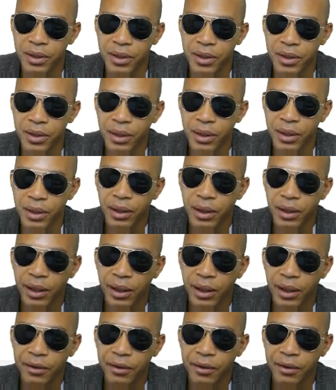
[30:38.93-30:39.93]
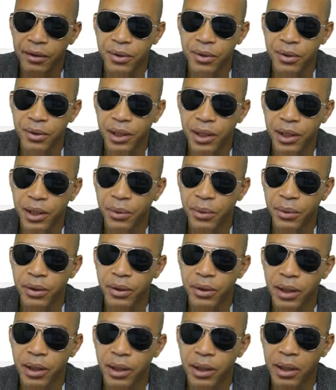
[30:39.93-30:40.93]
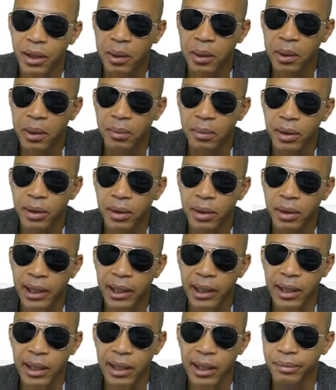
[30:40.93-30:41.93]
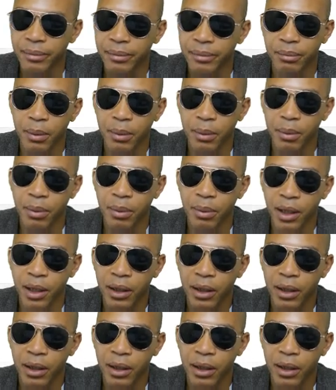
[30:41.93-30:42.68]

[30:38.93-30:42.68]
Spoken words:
the grouping of keywords. So this is Arab right here, this is